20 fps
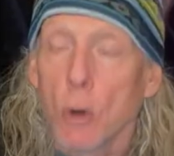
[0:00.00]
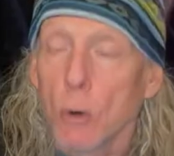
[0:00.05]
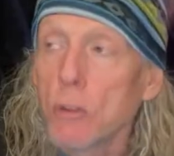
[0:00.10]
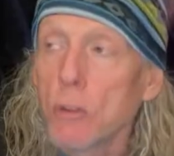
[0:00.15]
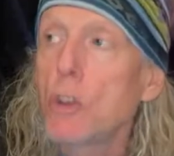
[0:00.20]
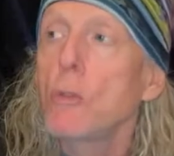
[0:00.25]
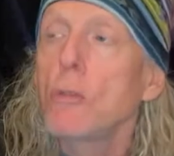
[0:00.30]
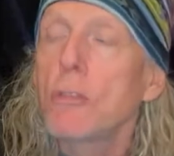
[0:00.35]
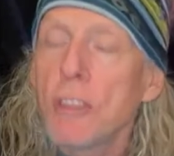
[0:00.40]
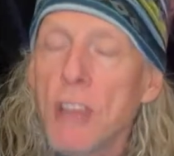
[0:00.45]

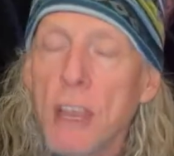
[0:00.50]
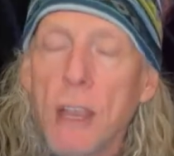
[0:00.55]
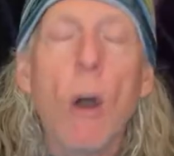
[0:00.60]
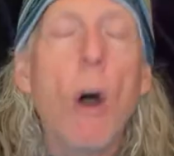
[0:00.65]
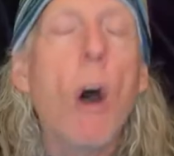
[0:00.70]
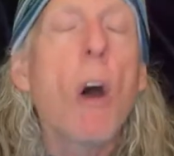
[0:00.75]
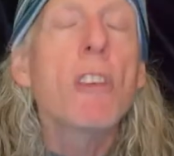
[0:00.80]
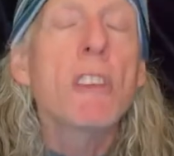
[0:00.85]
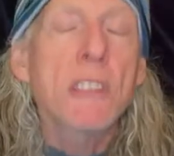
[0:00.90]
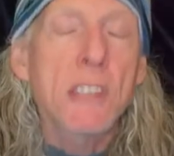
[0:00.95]
you think
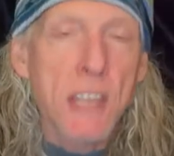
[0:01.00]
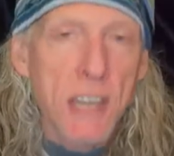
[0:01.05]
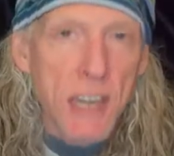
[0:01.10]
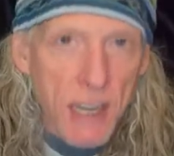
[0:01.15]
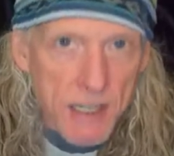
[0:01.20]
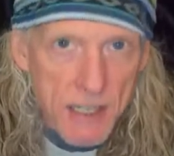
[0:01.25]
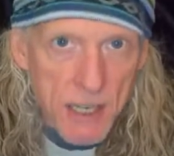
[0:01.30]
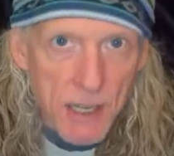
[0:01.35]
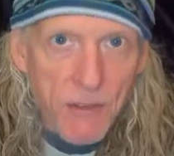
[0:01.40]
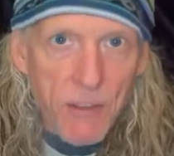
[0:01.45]
all this
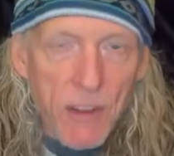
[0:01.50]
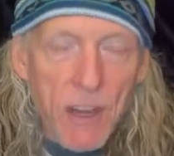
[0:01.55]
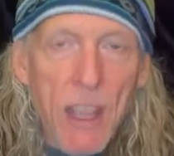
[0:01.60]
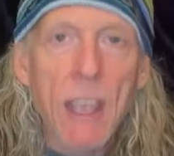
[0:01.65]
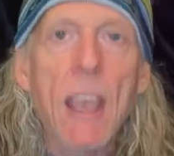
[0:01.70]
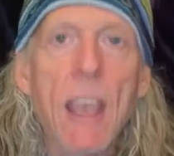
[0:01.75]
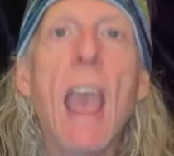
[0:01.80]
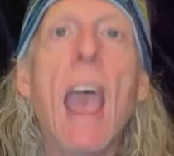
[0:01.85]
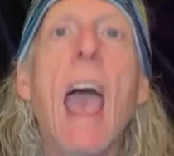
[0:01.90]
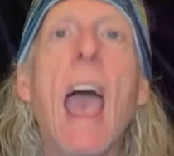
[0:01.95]

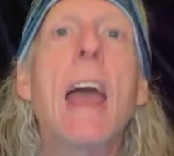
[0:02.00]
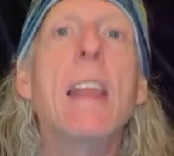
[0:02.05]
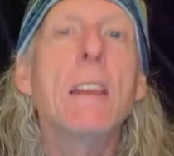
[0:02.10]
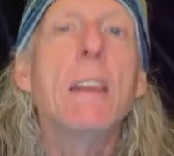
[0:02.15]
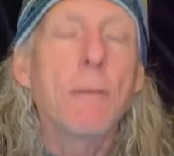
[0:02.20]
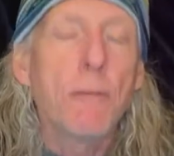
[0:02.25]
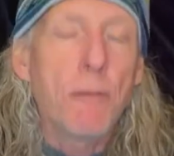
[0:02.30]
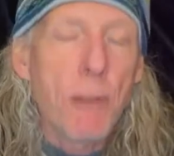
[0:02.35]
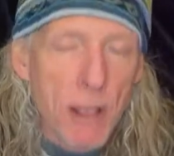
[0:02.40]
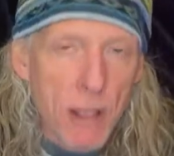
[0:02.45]
connectivity and
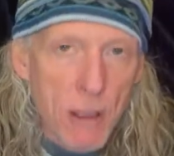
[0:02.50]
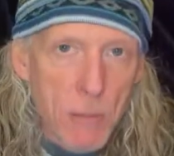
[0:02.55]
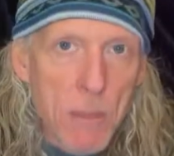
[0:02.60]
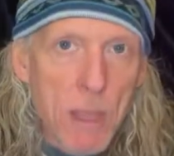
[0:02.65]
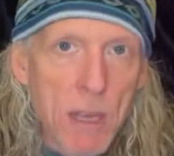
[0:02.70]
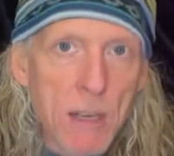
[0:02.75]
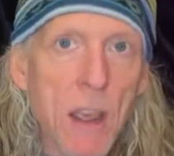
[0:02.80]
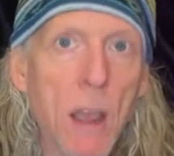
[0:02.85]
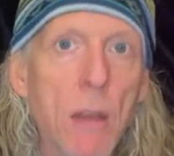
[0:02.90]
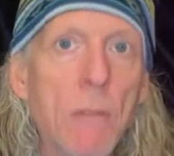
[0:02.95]

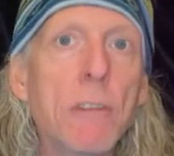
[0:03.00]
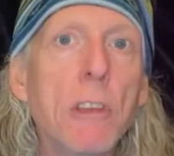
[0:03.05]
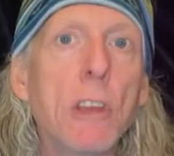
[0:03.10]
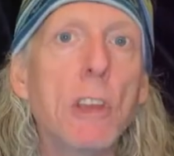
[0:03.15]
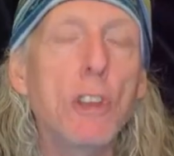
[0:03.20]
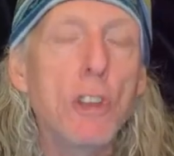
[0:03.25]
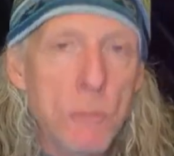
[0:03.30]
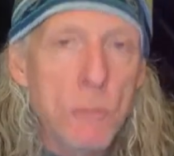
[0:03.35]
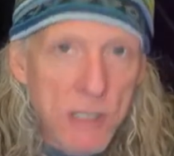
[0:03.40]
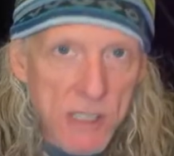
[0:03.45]
development of the
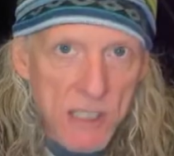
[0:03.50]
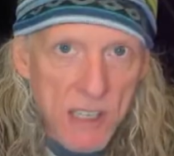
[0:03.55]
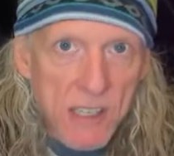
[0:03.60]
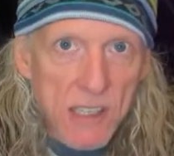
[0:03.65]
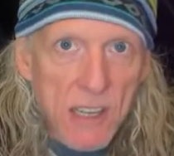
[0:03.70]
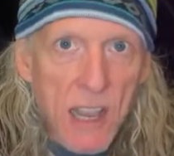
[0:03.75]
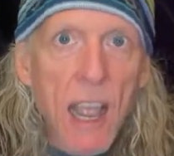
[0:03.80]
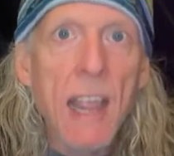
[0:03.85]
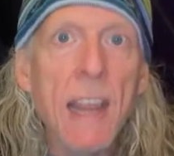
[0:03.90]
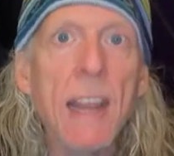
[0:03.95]
human
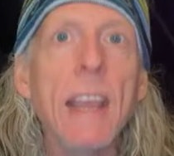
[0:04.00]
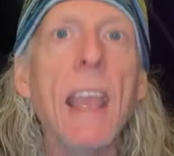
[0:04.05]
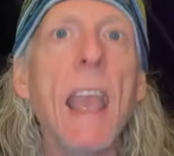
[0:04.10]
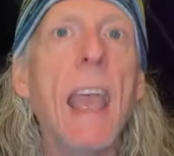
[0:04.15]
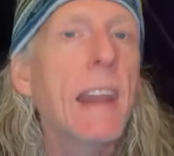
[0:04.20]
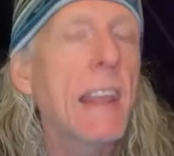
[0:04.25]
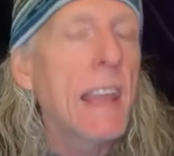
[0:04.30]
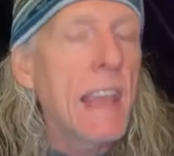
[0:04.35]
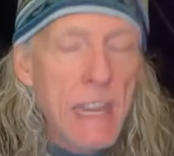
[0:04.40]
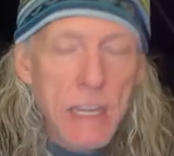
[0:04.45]
society
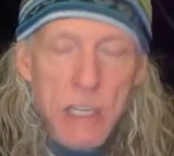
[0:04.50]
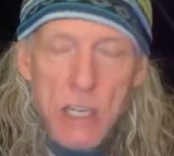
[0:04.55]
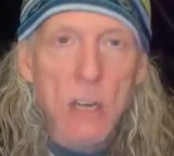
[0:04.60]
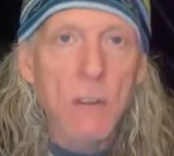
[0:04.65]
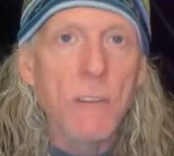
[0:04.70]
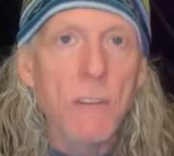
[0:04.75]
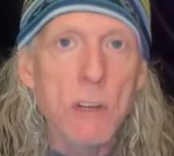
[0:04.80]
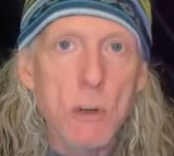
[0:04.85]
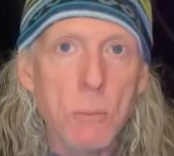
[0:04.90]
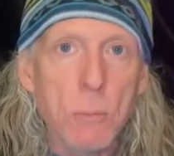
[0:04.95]
and each
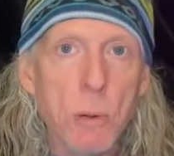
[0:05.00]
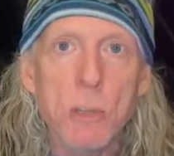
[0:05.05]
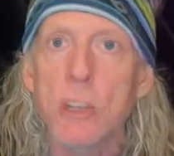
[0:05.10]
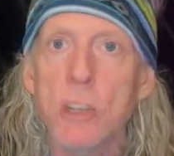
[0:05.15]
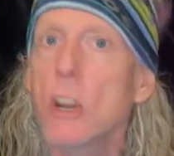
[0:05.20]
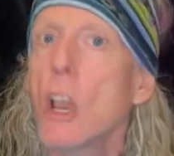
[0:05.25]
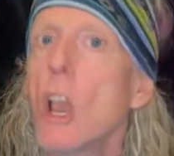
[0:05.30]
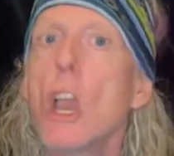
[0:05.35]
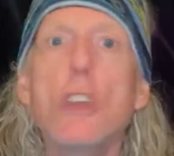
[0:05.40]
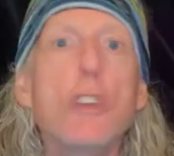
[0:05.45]
individual
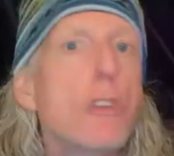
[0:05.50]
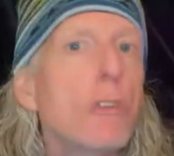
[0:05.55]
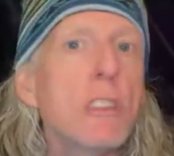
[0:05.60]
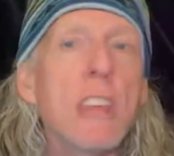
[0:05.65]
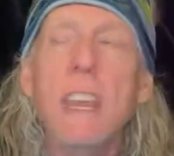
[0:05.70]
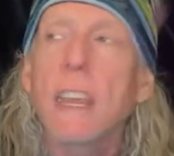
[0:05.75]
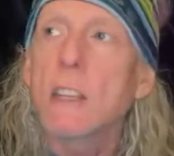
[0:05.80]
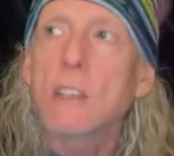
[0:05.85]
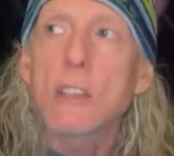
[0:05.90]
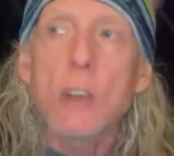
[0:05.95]
person, you
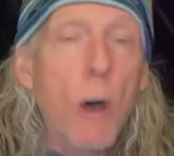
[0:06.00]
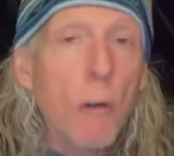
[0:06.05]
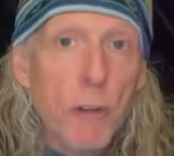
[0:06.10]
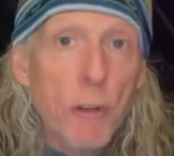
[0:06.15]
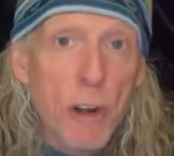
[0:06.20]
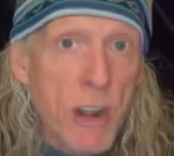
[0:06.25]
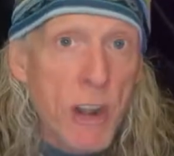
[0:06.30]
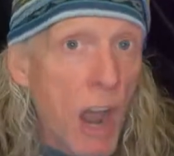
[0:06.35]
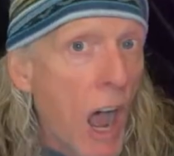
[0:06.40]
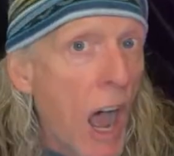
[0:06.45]
think it's all
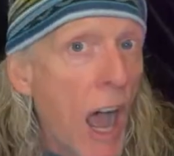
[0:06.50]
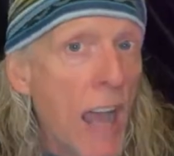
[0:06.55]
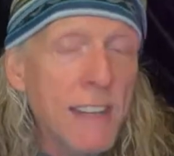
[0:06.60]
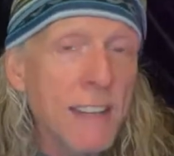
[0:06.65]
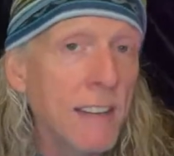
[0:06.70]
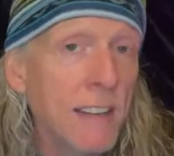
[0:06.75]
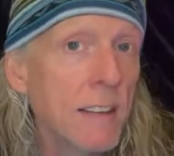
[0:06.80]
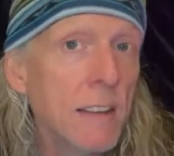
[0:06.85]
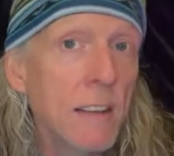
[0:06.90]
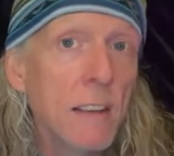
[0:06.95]
for naught?
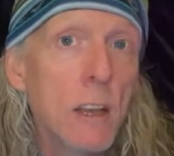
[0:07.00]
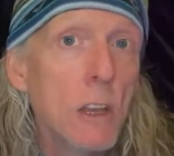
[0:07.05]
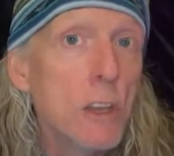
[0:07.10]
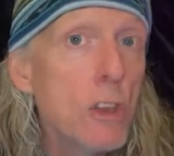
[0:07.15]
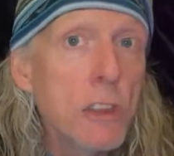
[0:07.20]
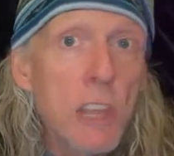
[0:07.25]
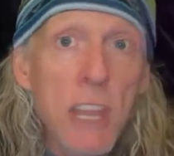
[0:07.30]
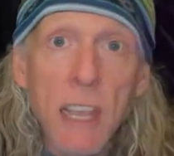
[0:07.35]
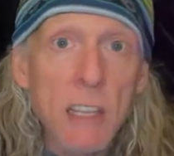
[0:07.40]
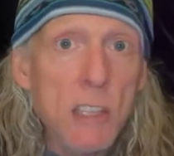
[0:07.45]
You
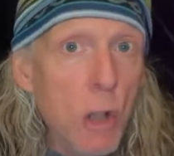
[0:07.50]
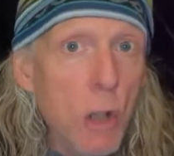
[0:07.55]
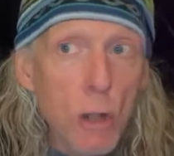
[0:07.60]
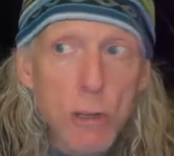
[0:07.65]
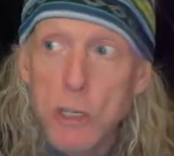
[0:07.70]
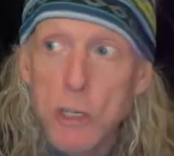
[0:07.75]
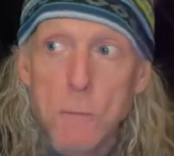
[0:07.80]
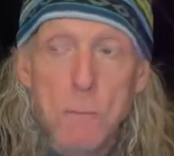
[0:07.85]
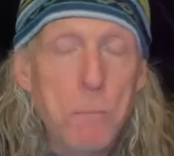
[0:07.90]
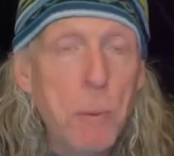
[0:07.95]
think it's all
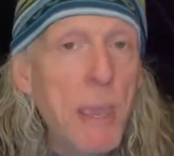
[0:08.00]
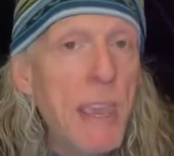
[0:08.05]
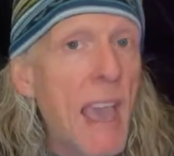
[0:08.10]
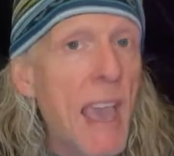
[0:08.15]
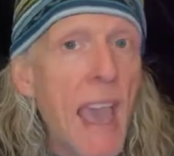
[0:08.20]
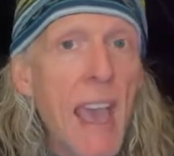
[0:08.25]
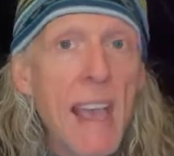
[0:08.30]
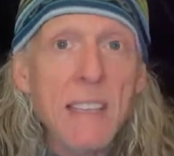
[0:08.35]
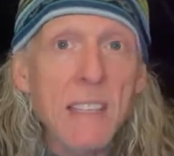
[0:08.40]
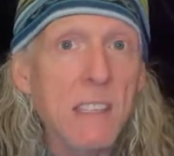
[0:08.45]
just
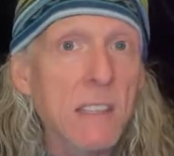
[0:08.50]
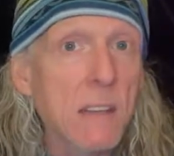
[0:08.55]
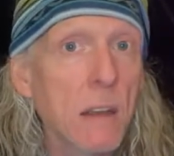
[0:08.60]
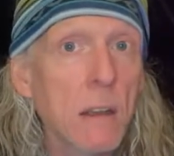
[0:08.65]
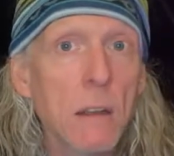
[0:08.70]
BS?